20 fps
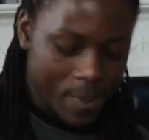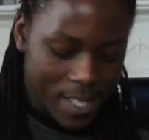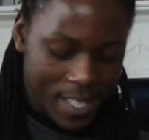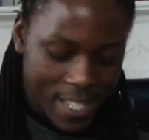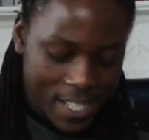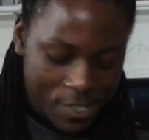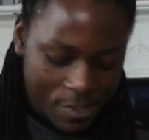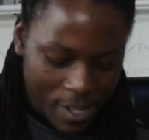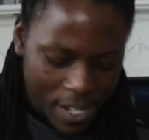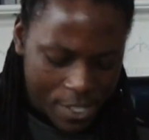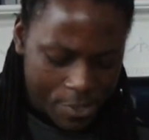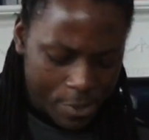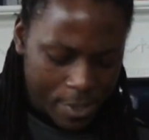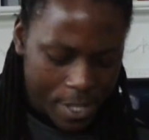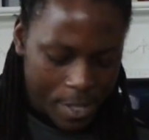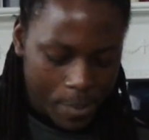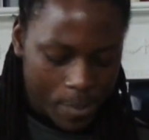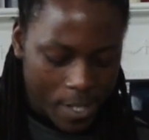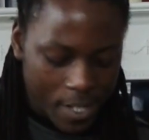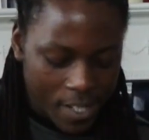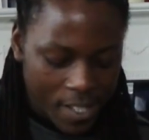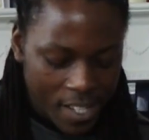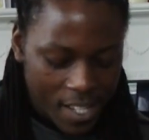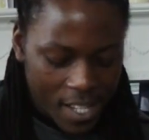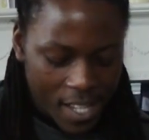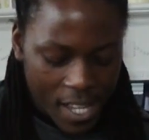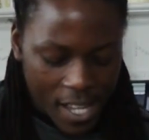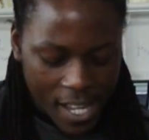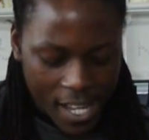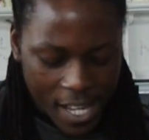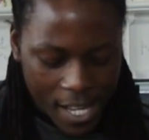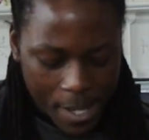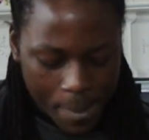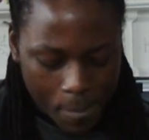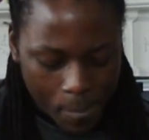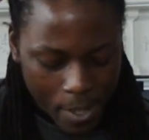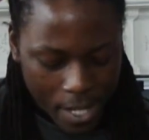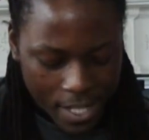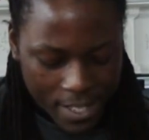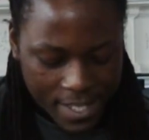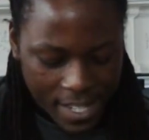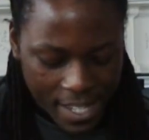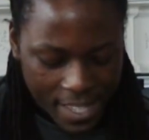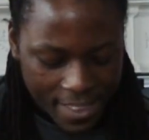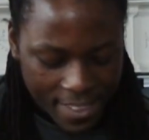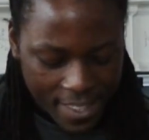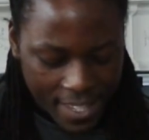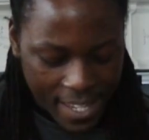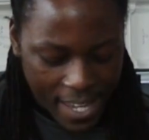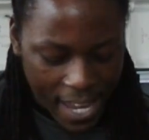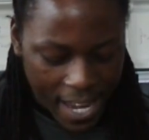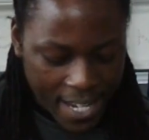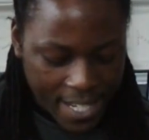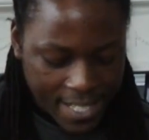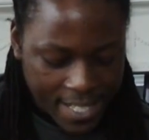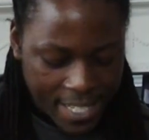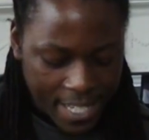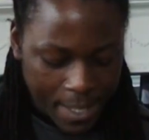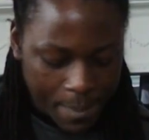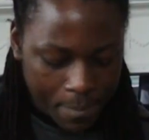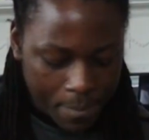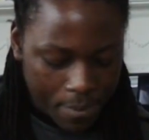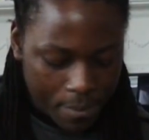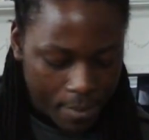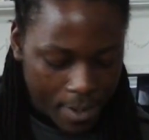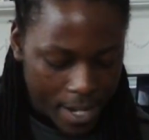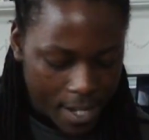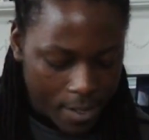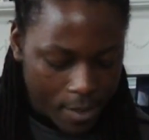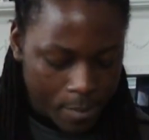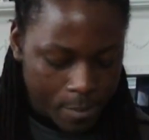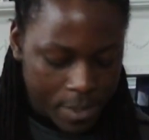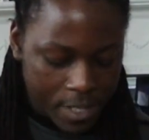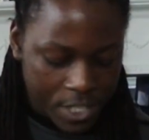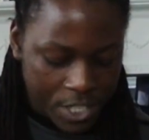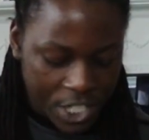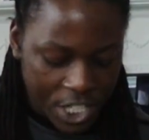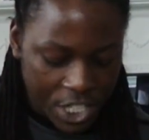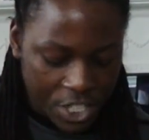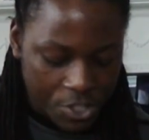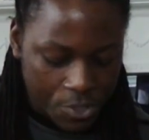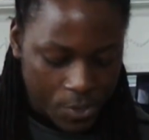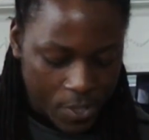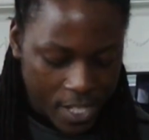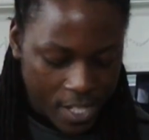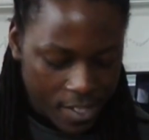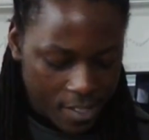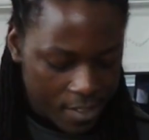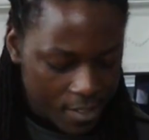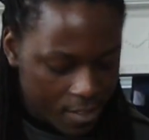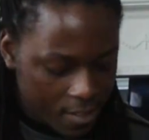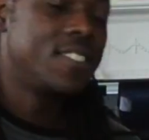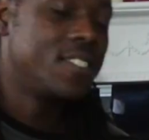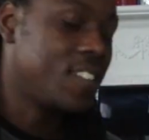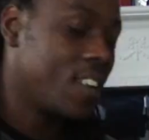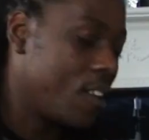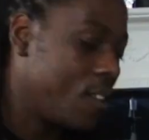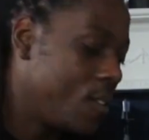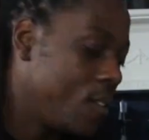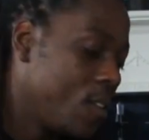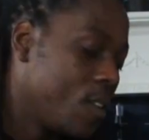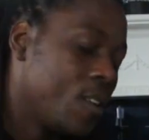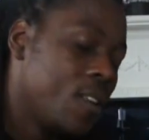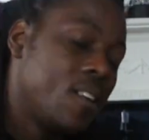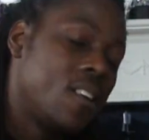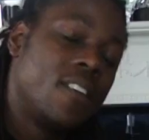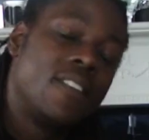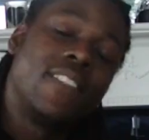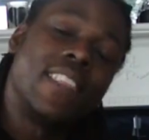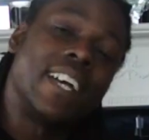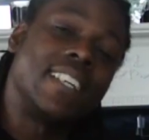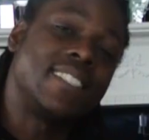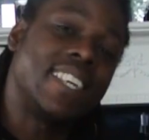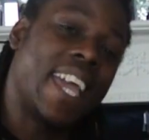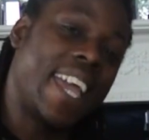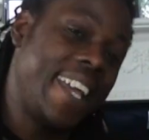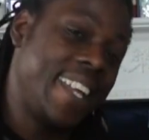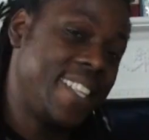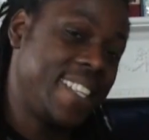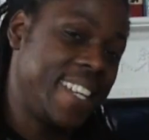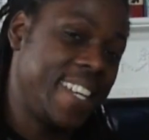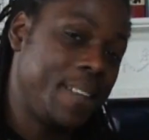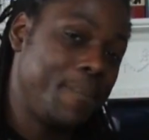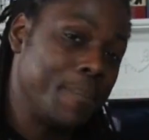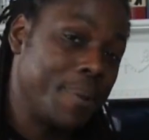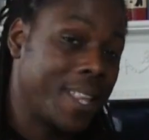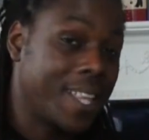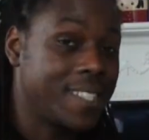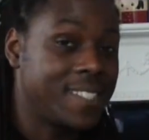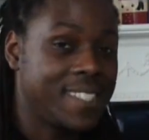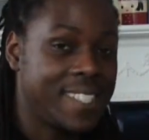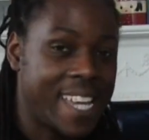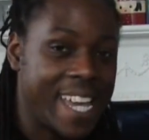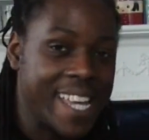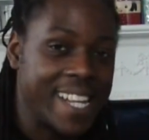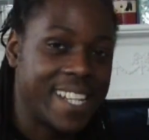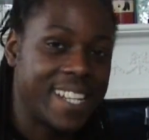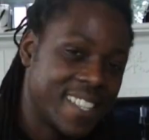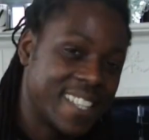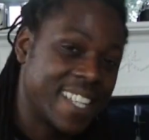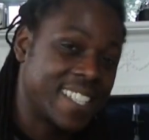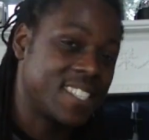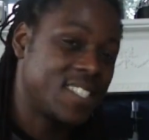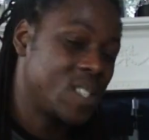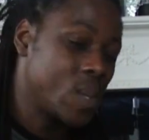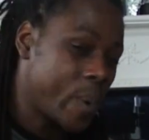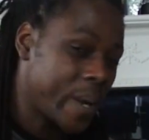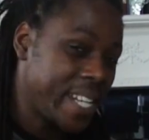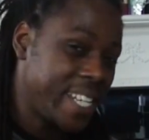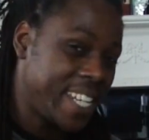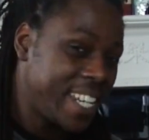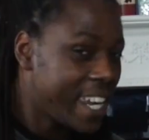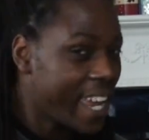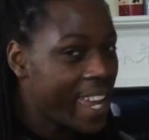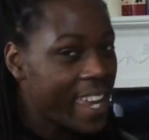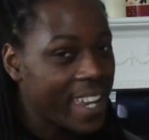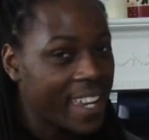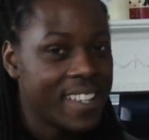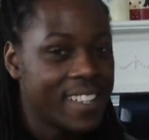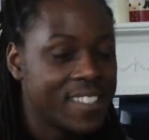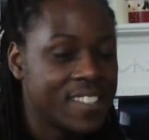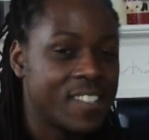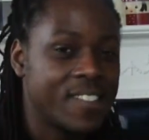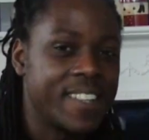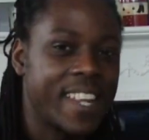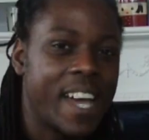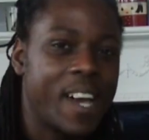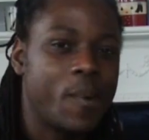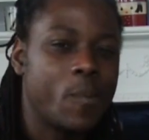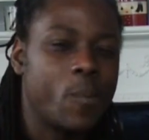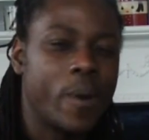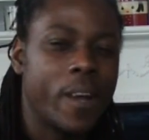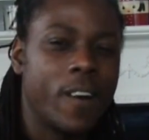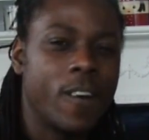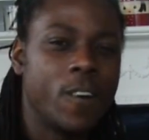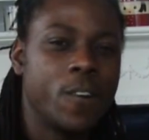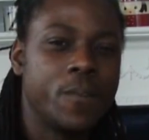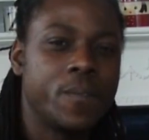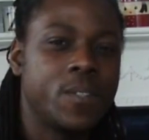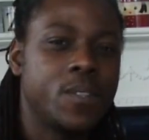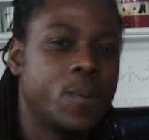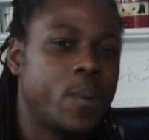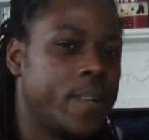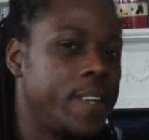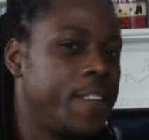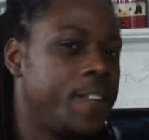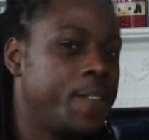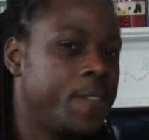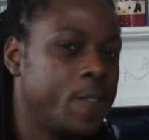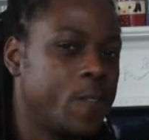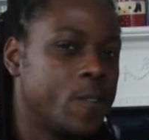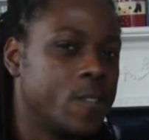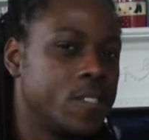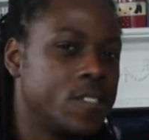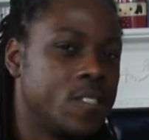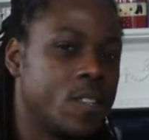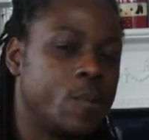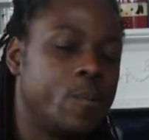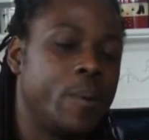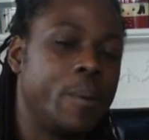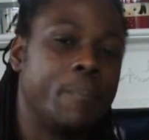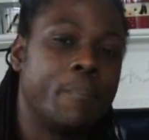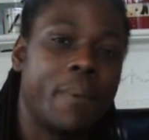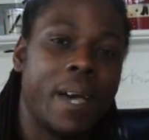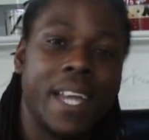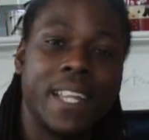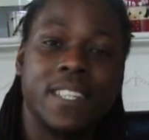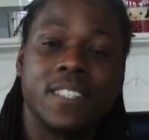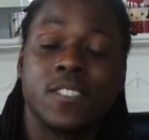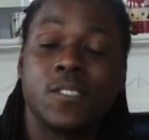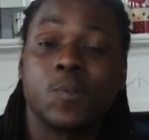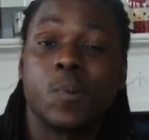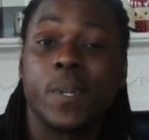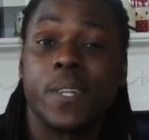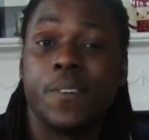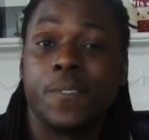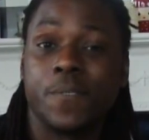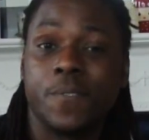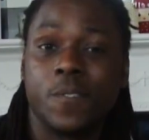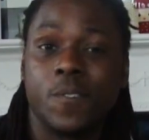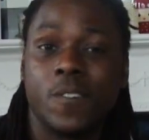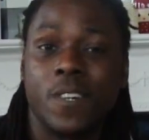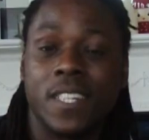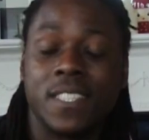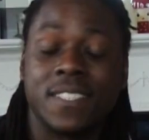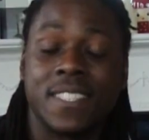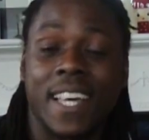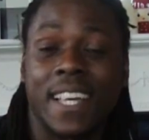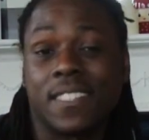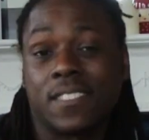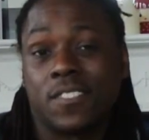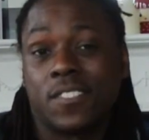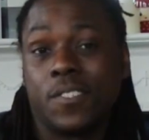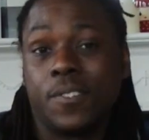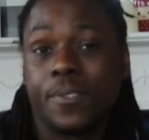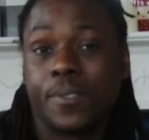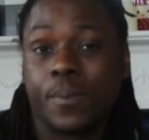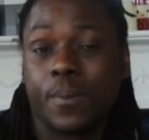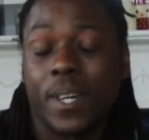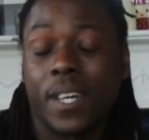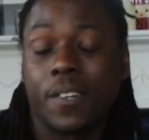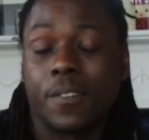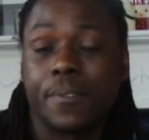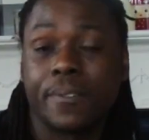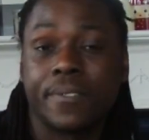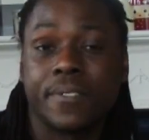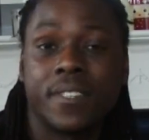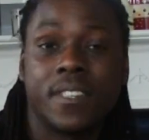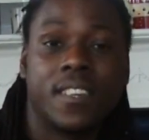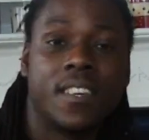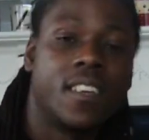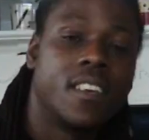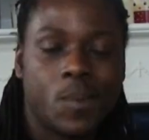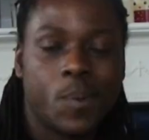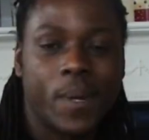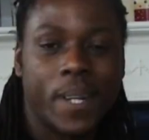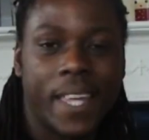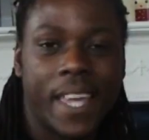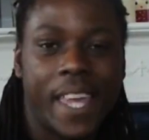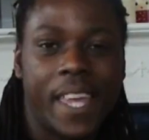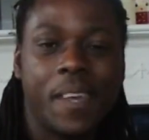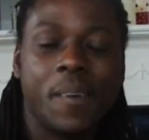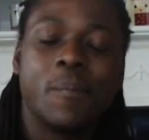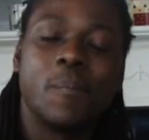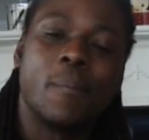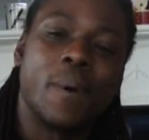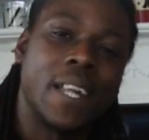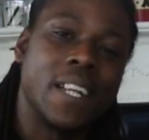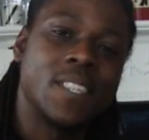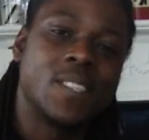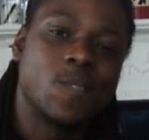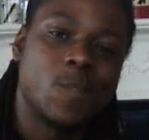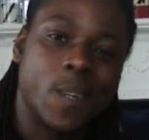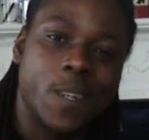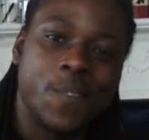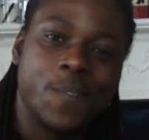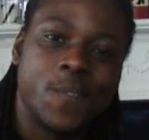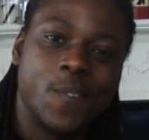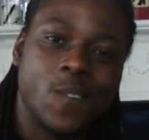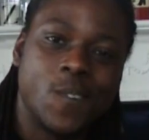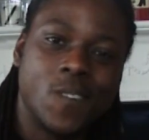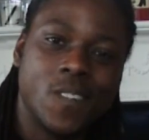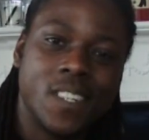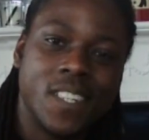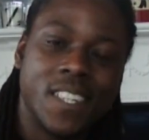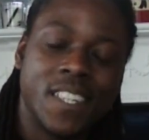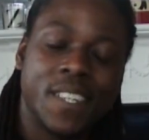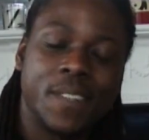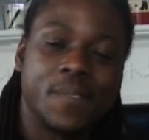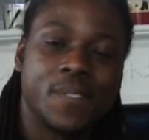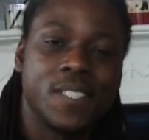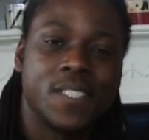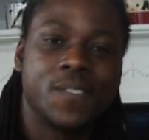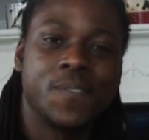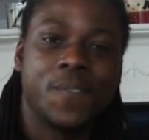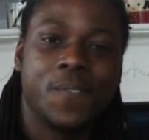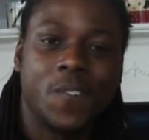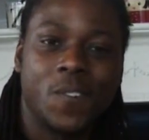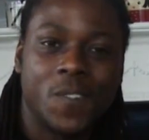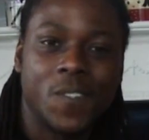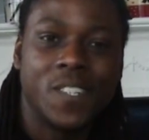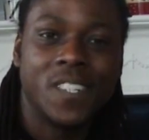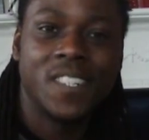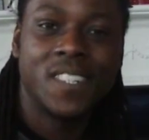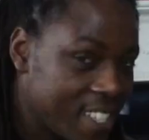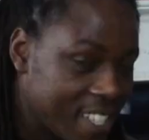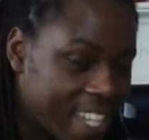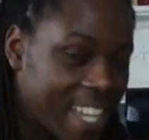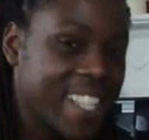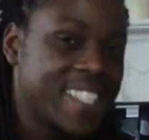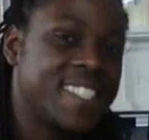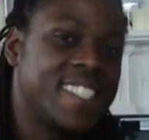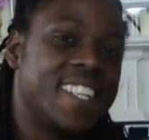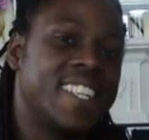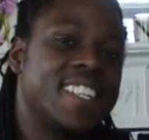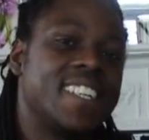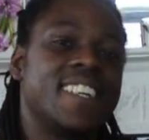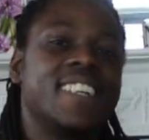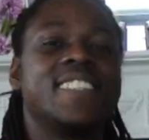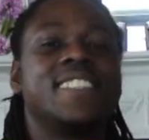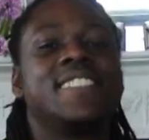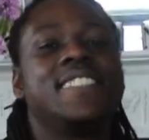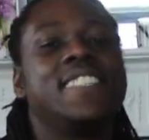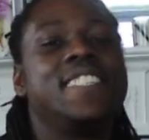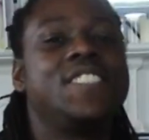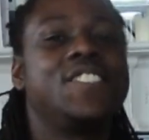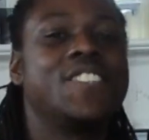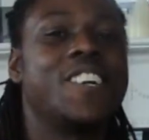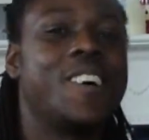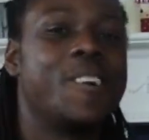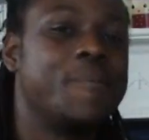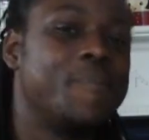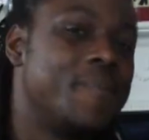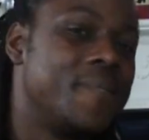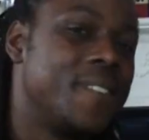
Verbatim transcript: Let's try a tricky one. Um, we're going to take the eighteenth fret of the G string, so that's eighteen plus ten, that's twenty-eight. So now we're over twenty-four, so we minus twenty-four, as that's two twelves. twenty-eight minus twenty-four gives us four. You guessed it, C sharp.